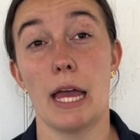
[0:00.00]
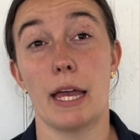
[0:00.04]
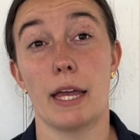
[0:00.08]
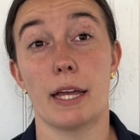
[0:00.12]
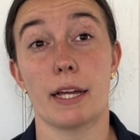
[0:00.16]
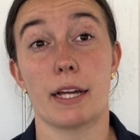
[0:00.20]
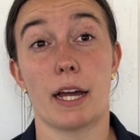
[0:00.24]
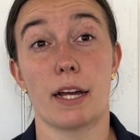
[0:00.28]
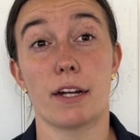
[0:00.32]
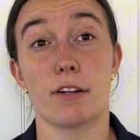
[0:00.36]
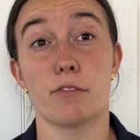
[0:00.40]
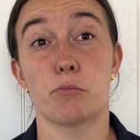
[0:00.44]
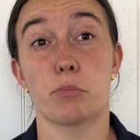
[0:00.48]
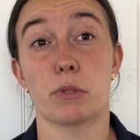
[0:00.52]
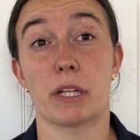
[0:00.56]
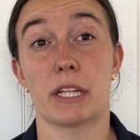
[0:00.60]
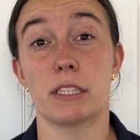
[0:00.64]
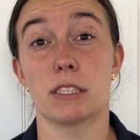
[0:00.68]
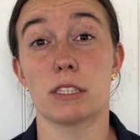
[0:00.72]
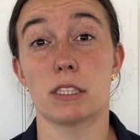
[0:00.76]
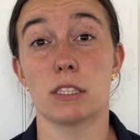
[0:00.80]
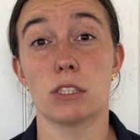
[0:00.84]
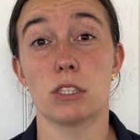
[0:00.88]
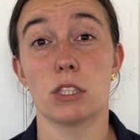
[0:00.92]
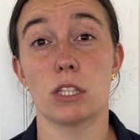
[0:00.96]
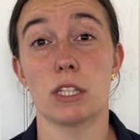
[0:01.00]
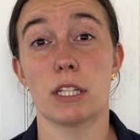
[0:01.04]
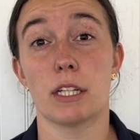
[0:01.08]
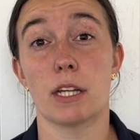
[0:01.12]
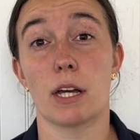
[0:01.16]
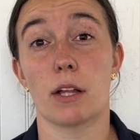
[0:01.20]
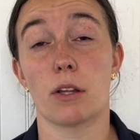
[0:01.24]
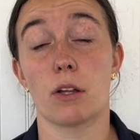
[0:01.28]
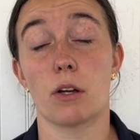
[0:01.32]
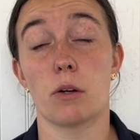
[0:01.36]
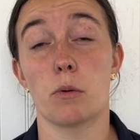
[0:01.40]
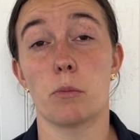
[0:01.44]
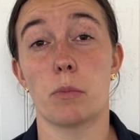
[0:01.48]
It kind of blends into the
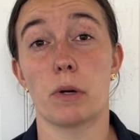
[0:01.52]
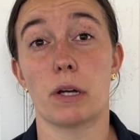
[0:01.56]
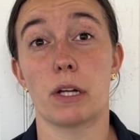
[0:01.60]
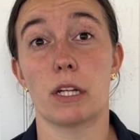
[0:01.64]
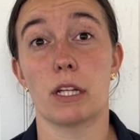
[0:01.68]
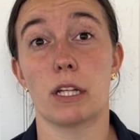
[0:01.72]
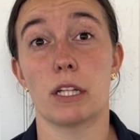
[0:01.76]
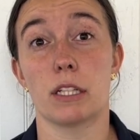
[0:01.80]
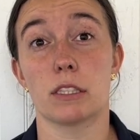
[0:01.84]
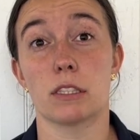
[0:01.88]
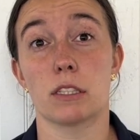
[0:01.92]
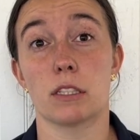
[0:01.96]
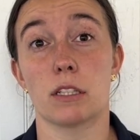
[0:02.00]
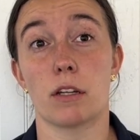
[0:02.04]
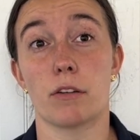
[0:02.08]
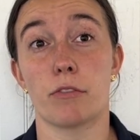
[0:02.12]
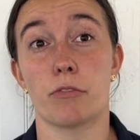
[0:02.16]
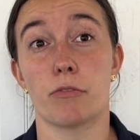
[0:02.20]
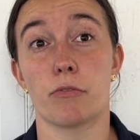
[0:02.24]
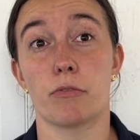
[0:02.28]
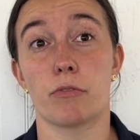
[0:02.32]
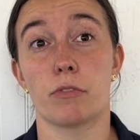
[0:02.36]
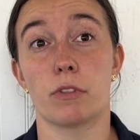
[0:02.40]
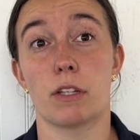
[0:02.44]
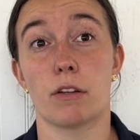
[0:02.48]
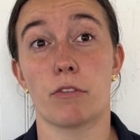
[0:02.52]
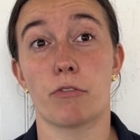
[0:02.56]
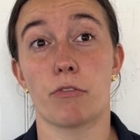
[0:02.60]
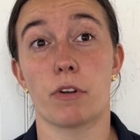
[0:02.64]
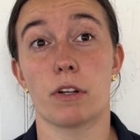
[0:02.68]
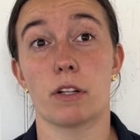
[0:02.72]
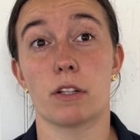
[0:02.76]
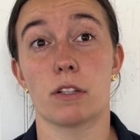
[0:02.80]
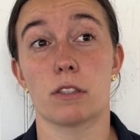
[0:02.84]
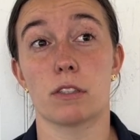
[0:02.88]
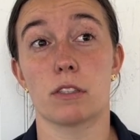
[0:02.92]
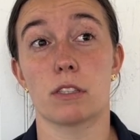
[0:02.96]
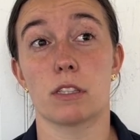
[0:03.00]
yellow, but it's enough
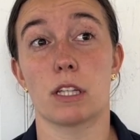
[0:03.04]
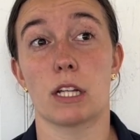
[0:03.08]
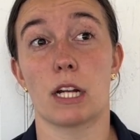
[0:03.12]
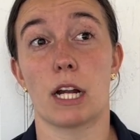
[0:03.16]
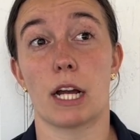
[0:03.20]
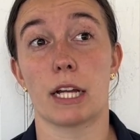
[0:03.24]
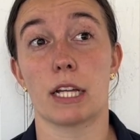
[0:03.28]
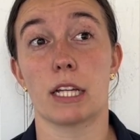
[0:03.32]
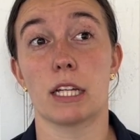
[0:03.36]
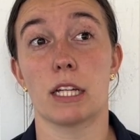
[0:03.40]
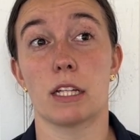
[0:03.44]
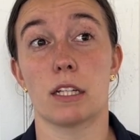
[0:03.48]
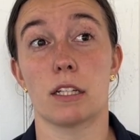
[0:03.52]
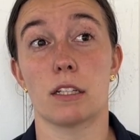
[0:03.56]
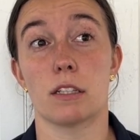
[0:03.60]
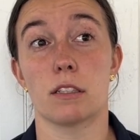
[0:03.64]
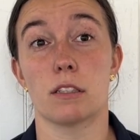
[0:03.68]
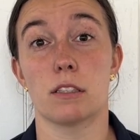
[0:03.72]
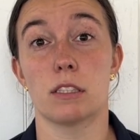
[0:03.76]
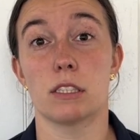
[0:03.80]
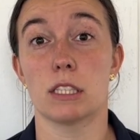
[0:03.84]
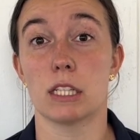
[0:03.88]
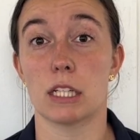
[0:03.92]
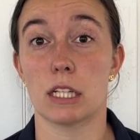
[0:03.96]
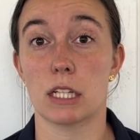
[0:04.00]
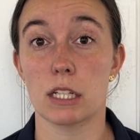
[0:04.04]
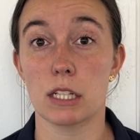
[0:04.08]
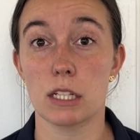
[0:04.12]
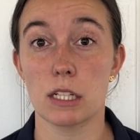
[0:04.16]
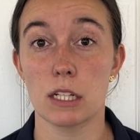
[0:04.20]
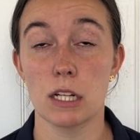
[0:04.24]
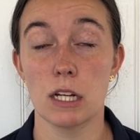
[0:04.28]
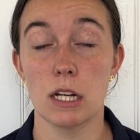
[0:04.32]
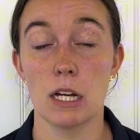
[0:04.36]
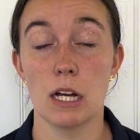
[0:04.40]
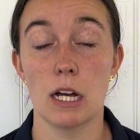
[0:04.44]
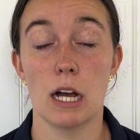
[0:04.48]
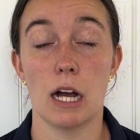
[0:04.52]
difference that I can see it.
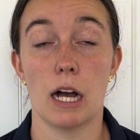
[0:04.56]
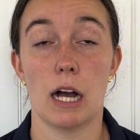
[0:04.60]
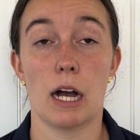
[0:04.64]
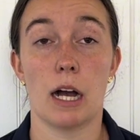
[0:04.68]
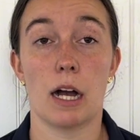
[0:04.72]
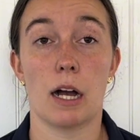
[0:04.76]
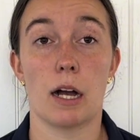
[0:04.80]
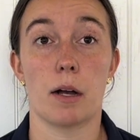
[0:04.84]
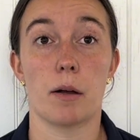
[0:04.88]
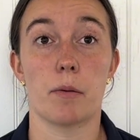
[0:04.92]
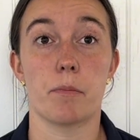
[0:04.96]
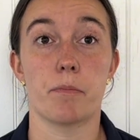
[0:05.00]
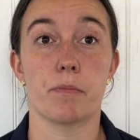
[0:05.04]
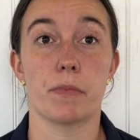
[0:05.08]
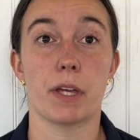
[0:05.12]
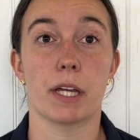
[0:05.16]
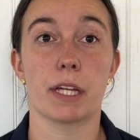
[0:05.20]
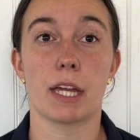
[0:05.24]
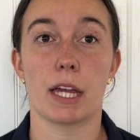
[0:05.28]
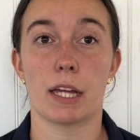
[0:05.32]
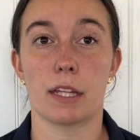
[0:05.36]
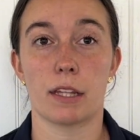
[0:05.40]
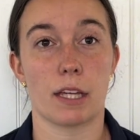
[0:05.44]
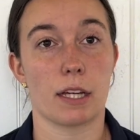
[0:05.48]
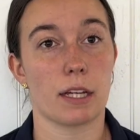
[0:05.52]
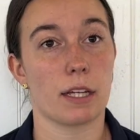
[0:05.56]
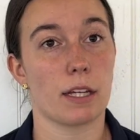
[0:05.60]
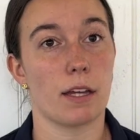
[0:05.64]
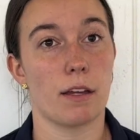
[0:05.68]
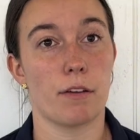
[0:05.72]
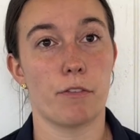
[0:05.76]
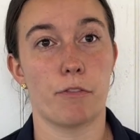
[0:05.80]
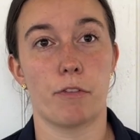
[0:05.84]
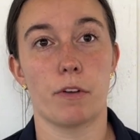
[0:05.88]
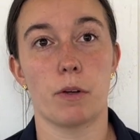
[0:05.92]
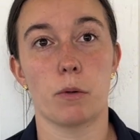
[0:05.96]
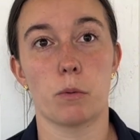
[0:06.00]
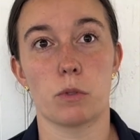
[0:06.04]
Again, like
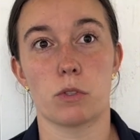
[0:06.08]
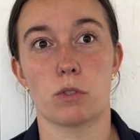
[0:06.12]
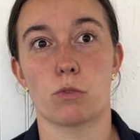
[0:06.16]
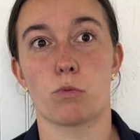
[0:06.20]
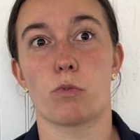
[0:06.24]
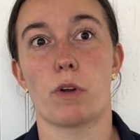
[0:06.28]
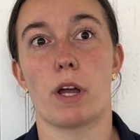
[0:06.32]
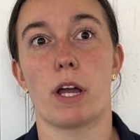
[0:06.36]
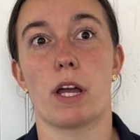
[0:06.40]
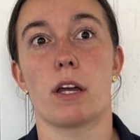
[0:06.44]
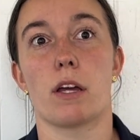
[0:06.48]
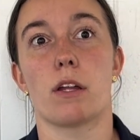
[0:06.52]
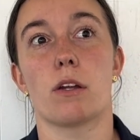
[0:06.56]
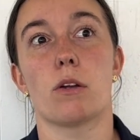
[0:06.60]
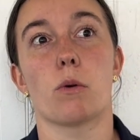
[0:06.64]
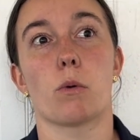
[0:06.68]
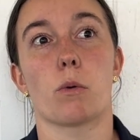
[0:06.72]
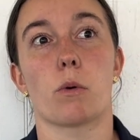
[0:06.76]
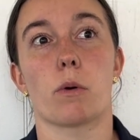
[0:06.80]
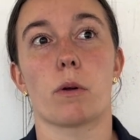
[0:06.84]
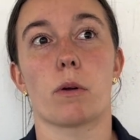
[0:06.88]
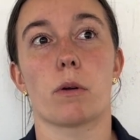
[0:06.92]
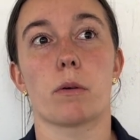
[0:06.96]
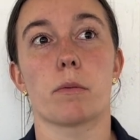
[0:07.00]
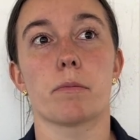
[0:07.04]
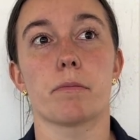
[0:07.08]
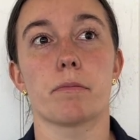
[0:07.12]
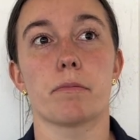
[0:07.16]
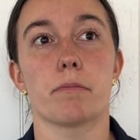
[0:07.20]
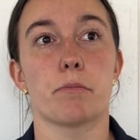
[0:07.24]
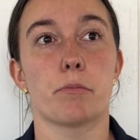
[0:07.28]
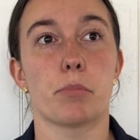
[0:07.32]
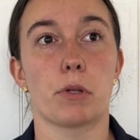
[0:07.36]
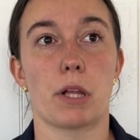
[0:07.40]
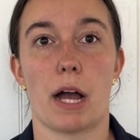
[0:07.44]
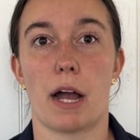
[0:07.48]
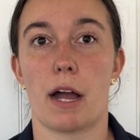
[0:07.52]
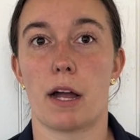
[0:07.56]
if it was red or
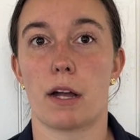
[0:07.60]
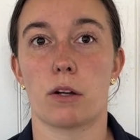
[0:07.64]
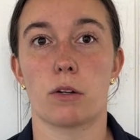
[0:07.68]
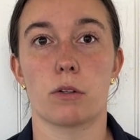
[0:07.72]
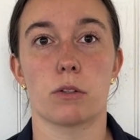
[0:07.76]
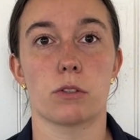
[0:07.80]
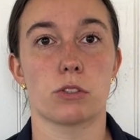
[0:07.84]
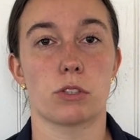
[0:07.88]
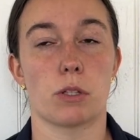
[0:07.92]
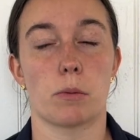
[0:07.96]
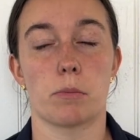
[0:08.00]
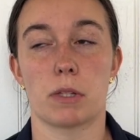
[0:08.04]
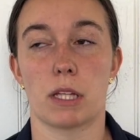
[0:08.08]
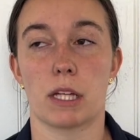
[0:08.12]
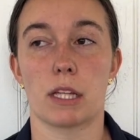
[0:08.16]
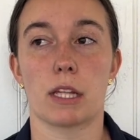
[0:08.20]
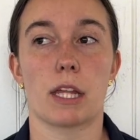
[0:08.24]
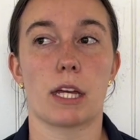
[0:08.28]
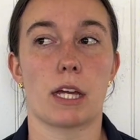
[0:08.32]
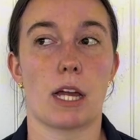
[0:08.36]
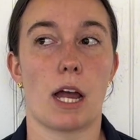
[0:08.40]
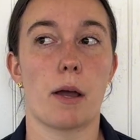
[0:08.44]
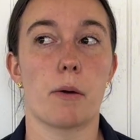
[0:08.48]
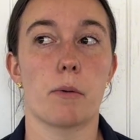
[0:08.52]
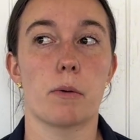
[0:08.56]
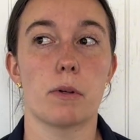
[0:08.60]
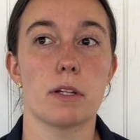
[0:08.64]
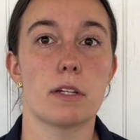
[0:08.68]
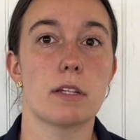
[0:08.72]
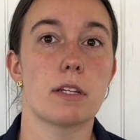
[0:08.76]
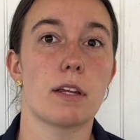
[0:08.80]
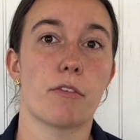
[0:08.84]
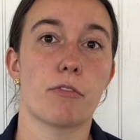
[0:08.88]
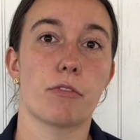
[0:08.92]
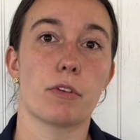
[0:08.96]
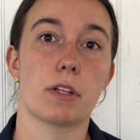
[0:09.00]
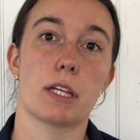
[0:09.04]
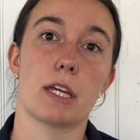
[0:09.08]
black or something, like I would
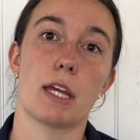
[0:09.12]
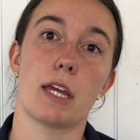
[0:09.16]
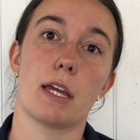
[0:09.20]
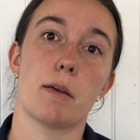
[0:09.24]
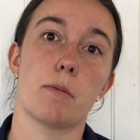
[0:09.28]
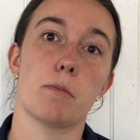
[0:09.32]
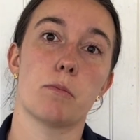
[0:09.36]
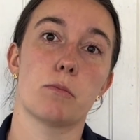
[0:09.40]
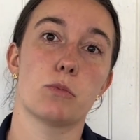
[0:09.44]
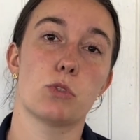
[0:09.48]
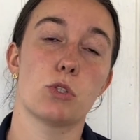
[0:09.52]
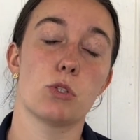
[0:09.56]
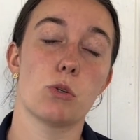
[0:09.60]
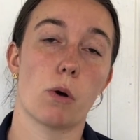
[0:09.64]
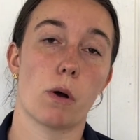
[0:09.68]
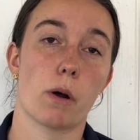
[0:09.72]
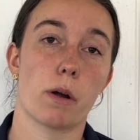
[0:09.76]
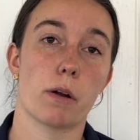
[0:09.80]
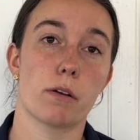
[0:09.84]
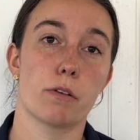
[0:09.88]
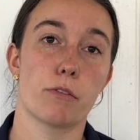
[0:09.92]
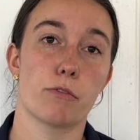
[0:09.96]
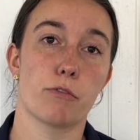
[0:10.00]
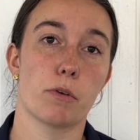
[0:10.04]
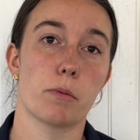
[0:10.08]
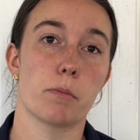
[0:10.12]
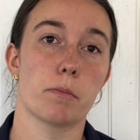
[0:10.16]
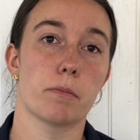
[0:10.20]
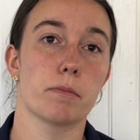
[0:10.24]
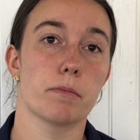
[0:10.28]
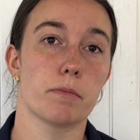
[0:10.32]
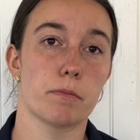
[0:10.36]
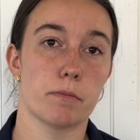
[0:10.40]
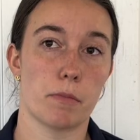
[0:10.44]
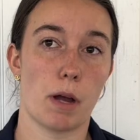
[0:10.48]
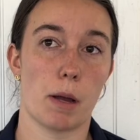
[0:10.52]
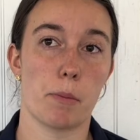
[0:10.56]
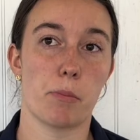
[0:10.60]
definitely aim too hard for
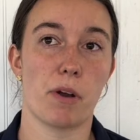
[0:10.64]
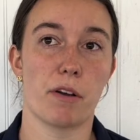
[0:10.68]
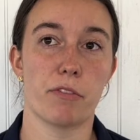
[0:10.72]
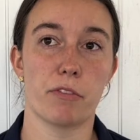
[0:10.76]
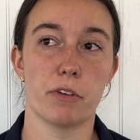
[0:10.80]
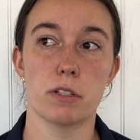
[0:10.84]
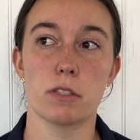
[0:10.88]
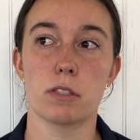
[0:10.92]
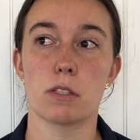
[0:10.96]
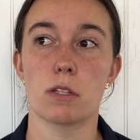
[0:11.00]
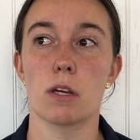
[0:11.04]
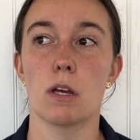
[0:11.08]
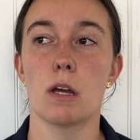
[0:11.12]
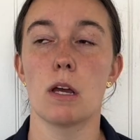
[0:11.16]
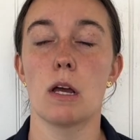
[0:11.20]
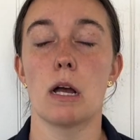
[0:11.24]
my preference.